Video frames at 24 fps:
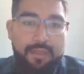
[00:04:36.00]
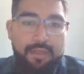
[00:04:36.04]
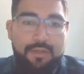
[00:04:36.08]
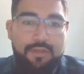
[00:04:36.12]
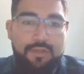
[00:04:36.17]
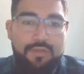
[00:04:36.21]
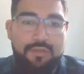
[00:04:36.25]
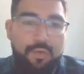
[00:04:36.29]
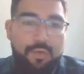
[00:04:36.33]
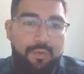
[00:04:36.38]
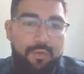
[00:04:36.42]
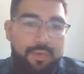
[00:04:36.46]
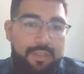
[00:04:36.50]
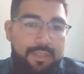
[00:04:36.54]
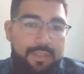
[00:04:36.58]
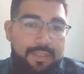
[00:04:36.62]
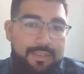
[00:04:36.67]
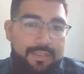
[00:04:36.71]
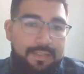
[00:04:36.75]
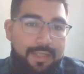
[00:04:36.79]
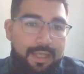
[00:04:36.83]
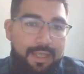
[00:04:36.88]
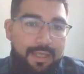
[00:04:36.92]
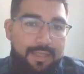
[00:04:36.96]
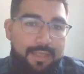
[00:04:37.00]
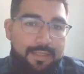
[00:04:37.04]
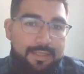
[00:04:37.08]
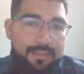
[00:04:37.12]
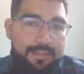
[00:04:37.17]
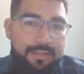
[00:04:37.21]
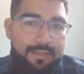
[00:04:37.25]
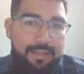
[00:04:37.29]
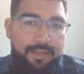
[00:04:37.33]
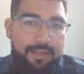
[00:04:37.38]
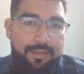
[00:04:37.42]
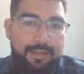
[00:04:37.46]
So in this
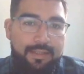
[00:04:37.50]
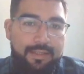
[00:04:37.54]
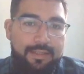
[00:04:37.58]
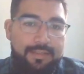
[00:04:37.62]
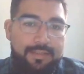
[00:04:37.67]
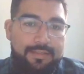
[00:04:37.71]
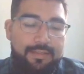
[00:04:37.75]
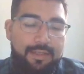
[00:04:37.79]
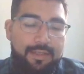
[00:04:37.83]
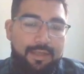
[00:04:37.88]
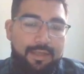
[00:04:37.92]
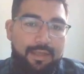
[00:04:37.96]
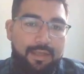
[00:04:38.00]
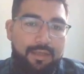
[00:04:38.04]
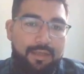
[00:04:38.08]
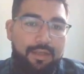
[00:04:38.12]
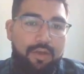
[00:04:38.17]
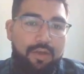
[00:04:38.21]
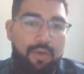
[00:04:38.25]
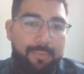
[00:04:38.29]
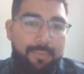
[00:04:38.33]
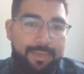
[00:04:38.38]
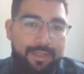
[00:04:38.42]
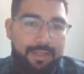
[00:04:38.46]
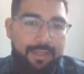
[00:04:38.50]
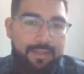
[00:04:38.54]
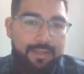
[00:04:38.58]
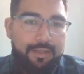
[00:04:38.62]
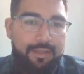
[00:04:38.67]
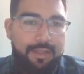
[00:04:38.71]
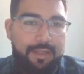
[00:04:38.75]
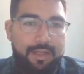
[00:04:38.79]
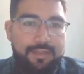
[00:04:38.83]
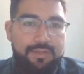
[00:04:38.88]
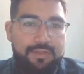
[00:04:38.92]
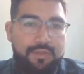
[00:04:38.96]
case, this comic,
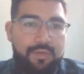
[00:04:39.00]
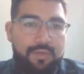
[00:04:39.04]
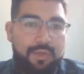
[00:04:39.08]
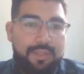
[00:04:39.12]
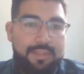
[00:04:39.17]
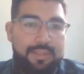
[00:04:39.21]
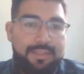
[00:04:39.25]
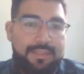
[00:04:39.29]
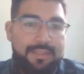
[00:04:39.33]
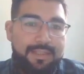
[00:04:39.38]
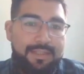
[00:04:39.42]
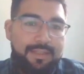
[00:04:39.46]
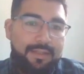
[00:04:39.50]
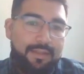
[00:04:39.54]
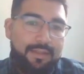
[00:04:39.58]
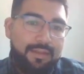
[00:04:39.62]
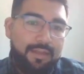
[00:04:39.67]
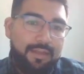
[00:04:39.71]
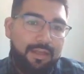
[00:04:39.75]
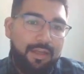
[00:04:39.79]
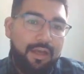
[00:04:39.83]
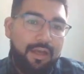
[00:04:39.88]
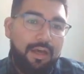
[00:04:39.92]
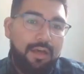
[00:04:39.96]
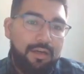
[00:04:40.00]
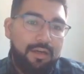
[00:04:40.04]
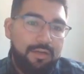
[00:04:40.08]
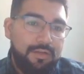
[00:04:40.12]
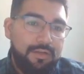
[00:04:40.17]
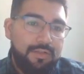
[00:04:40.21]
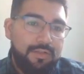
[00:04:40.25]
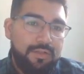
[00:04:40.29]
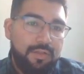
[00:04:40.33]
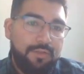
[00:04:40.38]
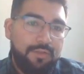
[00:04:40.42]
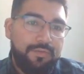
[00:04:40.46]
as you can see, the
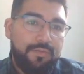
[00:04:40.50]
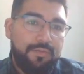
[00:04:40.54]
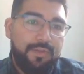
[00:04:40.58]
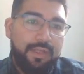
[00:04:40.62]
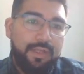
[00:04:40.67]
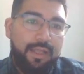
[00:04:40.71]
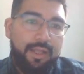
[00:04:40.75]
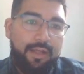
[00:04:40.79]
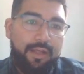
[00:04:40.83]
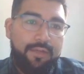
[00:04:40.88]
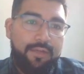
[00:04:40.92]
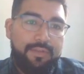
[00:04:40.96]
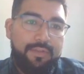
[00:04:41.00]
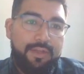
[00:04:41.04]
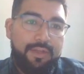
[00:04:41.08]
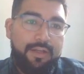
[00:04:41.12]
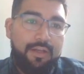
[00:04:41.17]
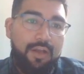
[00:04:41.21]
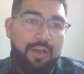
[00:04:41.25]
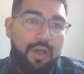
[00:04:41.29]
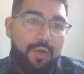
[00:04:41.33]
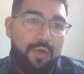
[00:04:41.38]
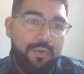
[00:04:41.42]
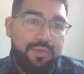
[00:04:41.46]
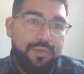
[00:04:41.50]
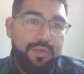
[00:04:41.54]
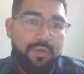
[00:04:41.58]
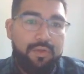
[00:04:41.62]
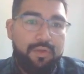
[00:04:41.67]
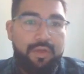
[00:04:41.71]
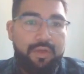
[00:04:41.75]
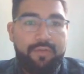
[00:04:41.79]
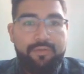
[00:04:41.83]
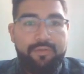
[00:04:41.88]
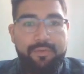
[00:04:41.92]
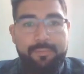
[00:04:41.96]
colors of the clothes
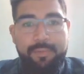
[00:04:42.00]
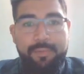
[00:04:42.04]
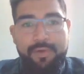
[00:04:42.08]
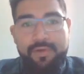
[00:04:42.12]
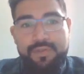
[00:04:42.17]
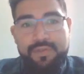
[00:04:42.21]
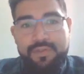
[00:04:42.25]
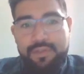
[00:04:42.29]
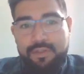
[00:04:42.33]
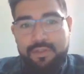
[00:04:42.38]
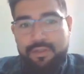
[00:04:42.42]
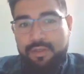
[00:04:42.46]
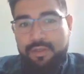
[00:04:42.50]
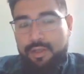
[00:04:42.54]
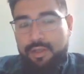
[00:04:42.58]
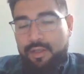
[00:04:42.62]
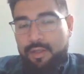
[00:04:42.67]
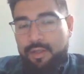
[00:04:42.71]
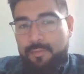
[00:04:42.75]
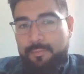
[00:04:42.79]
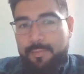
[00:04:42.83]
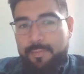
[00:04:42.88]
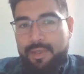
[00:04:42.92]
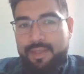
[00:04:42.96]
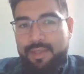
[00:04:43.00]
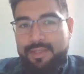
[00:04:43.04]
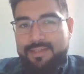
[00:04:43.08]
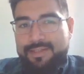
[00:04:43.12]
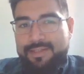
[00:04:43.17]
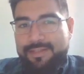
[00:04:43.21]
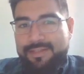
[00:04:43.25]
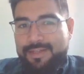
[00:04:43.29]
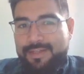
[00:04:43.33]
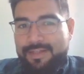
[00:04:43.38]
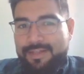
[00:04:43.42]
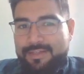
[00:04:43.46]
of every person may
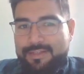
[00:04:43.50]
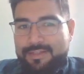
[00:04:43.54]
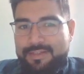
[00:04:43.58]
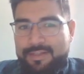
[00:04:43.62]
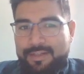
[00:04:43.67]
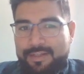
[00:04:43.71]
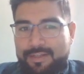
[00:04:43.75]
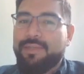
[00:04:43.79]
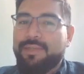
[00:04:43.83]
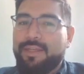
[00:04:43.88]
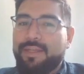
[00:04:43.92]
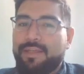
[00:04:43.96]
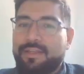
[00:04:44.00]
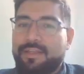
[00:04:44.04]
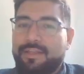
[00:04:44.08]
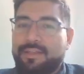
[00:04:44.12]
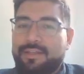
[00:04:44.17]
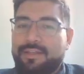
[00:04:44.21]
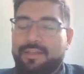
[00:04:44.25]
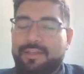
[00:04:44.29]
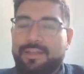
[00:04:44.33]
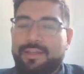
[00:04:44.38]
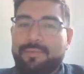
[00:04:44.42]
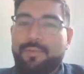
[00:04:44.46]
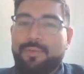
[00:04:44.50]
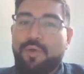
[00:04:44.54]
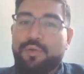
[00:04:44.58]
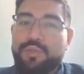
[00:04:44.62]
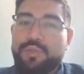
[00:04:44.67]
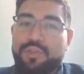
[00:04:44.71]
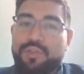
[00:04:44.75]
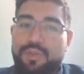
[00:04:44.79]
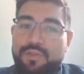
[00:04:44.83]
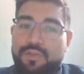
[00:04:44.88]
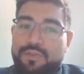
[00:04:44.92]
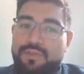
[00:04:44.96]
suggest the
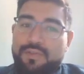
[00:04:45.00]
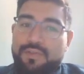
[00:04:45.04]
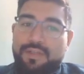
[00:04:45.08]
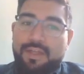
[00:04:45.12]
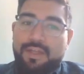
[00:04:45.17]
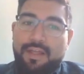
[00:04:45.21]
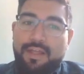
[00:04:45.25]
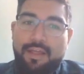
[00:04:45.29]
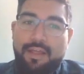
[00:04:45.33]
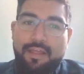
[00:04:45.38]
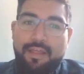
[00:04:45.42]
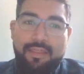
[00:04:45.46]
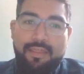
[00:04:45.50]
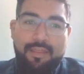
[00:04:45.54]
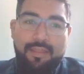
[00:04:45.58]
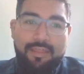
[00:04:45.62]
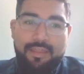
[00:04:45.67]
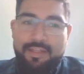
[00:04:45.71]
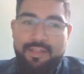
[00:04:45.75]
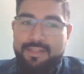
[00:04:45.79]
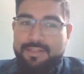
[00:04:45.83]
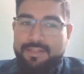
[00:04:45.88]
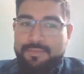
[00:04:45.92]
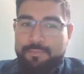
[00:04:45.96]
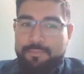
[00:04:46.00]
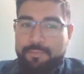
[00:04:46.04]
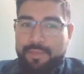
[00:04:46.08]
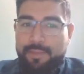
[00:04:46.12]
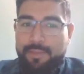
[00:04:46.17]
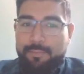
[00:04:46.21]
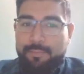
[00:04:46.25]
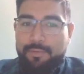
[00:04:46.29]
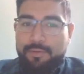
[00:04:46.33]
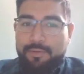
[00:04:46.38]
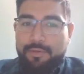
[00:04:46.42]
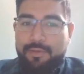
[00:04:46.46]
emotions that these
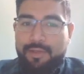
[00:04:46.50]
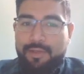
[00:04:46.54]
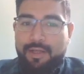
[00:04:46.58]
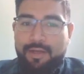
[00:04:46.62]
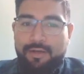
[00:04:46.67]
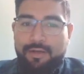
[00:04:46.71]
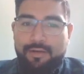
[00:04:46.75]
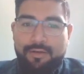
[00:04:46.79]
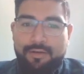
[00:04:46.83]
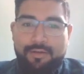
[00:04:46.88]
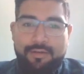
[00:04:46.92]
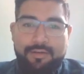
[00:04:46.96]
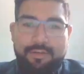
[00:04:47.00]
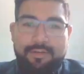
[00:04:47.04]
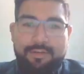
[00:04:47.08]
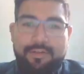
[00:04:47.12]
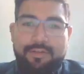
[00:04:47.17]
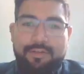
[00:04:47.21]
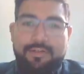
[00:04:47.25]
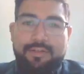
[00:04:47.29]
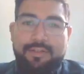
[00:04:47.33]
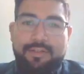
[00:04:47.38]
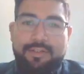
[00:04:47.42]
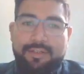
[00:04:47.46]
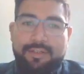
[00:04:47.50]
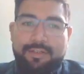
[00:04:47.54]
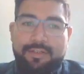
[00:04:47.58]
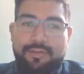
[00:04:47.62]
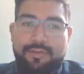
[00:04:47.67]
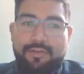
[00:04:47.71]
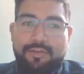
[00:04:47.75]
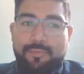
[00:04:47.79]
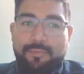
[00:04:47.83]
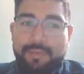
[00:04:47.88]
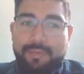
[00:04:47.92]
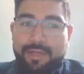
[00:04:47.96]
people are
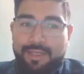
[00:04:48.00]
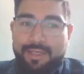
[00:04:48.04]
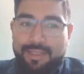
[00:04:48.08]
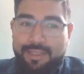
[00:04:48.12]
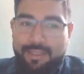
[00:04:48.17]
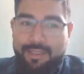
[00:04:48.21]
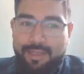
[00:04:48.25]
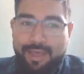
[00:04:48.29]
normally